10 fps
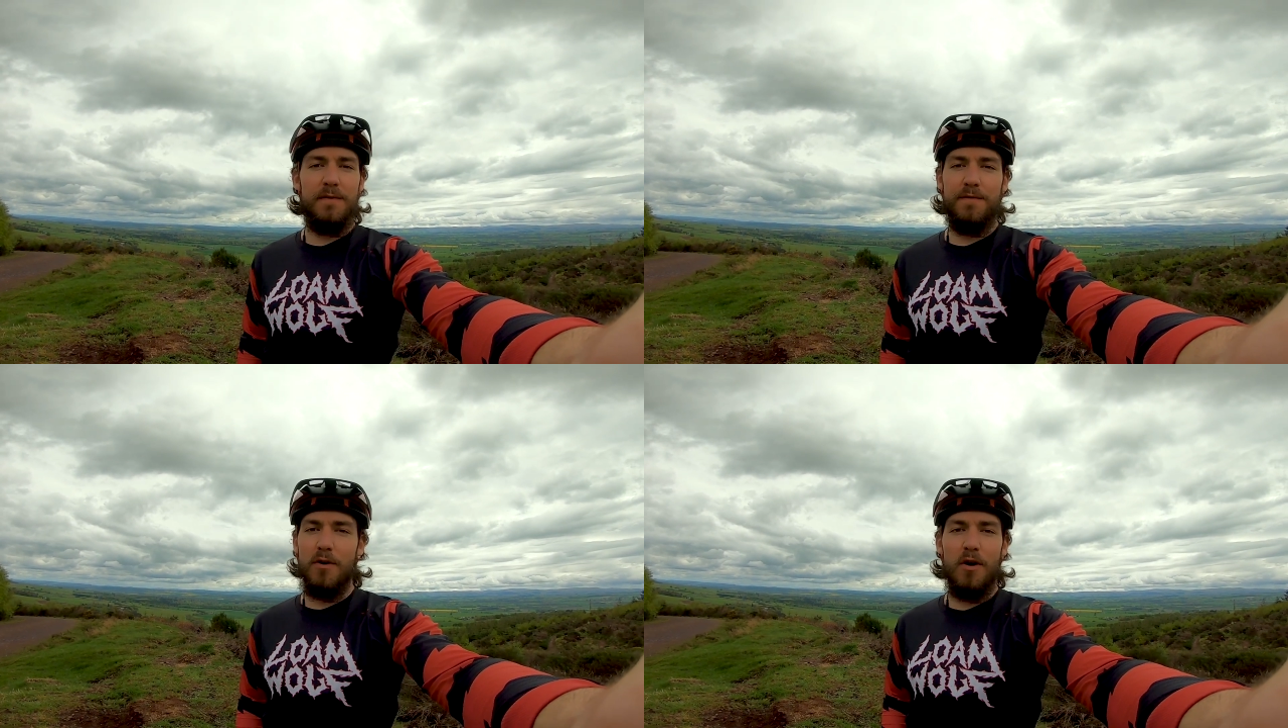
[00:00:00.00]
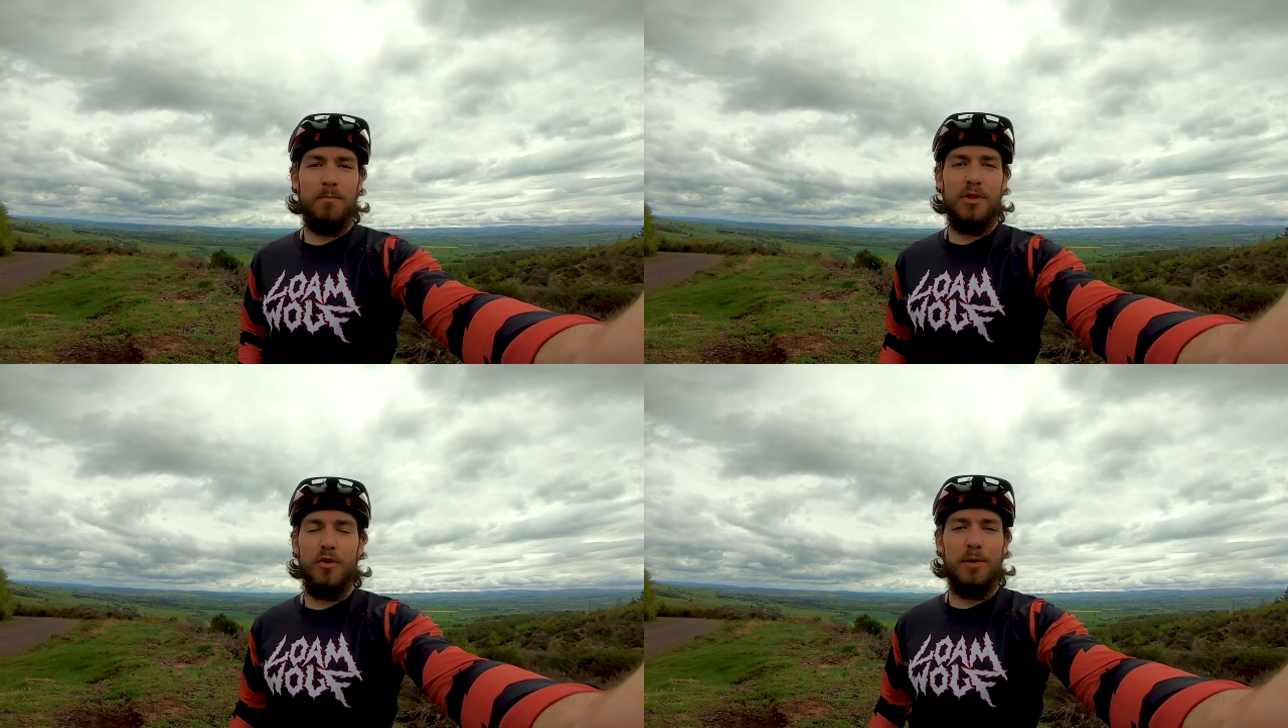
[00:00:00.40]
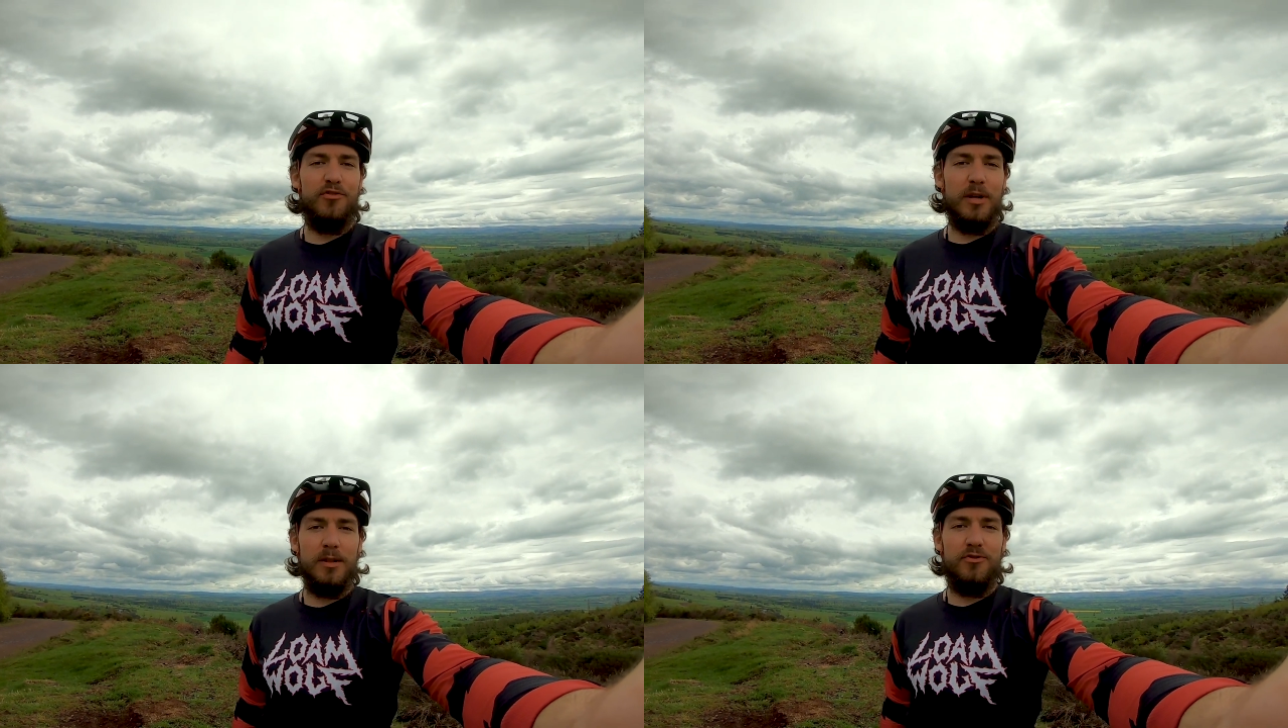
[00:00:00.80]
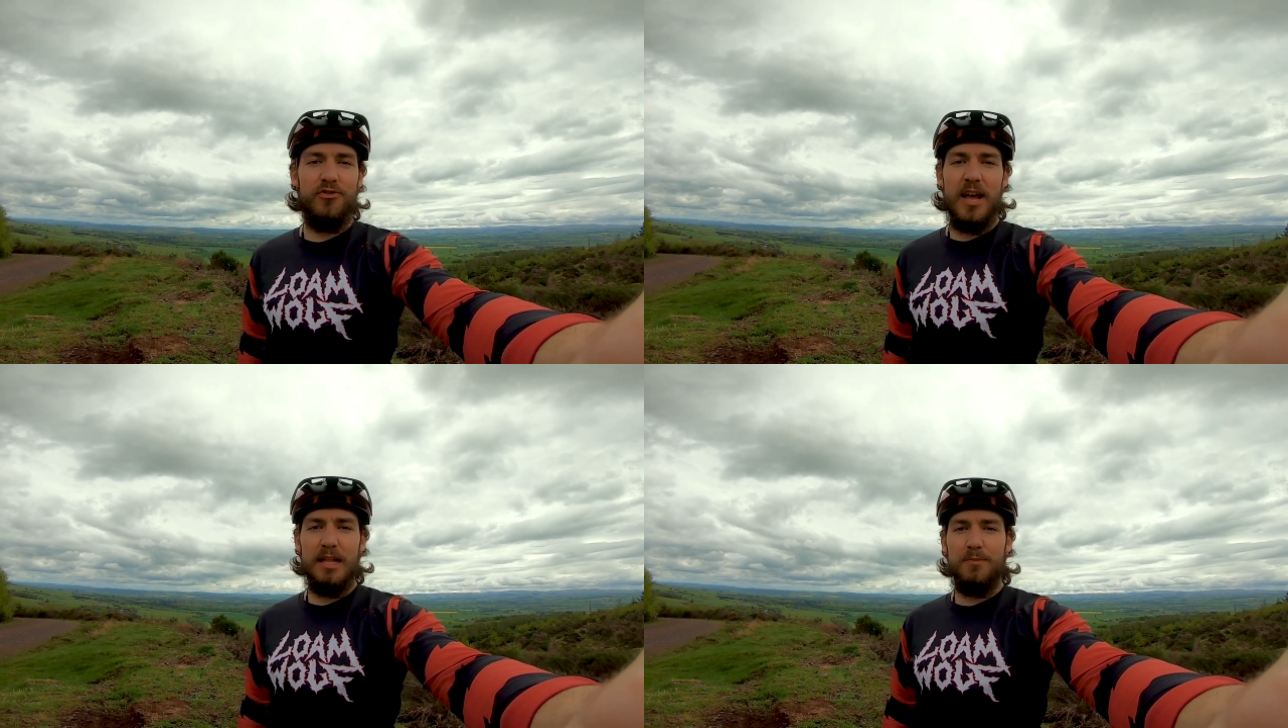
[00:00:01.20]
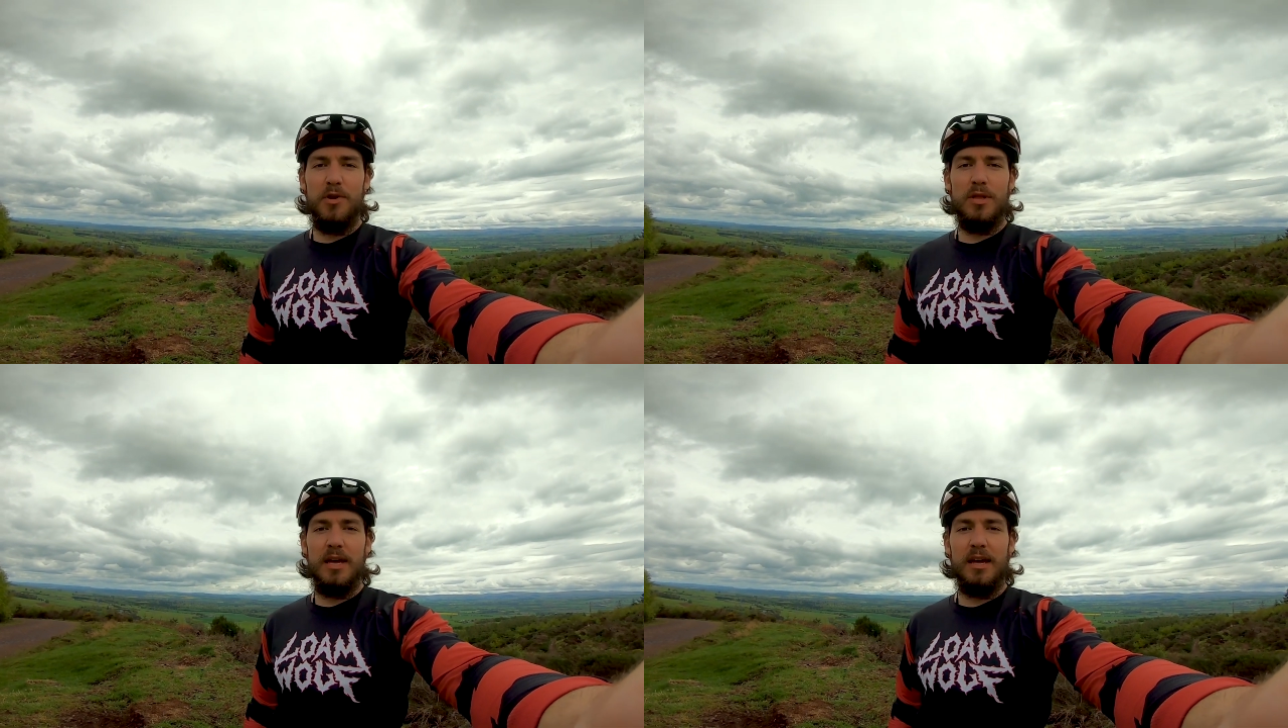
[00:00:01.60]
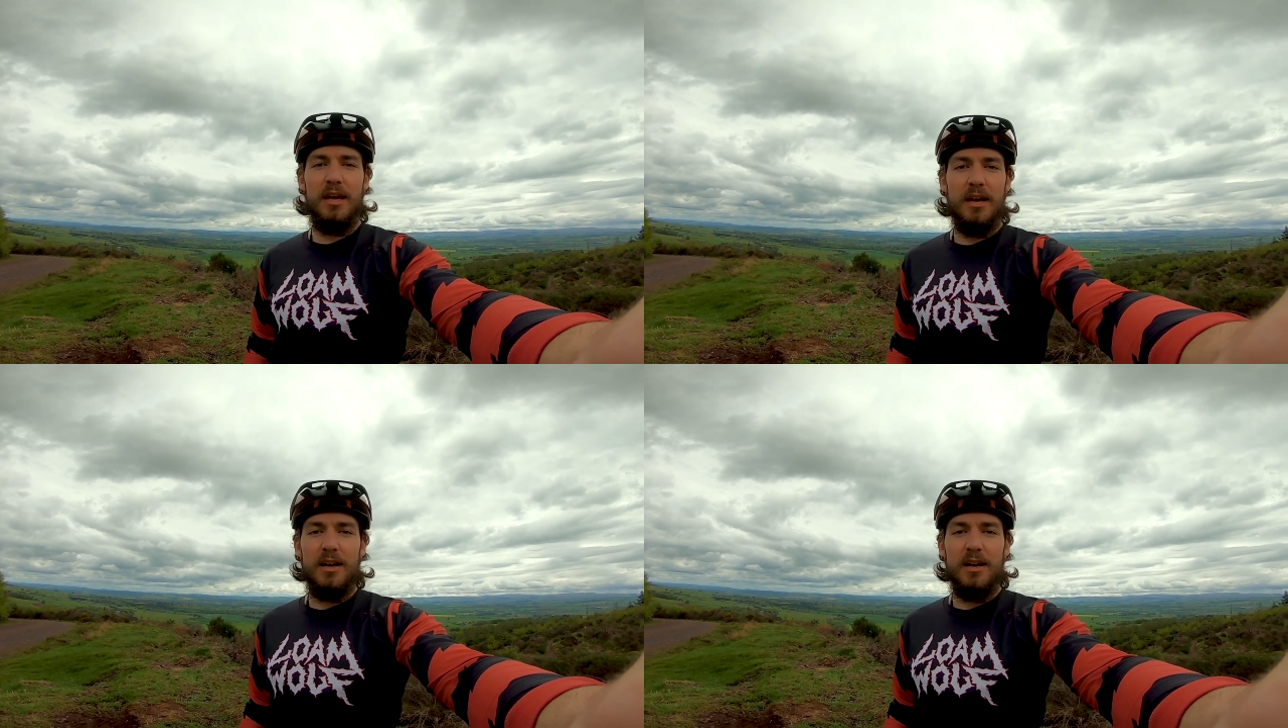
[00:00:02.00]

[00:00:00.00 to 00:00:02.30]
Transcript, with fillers: from super chilled jazz music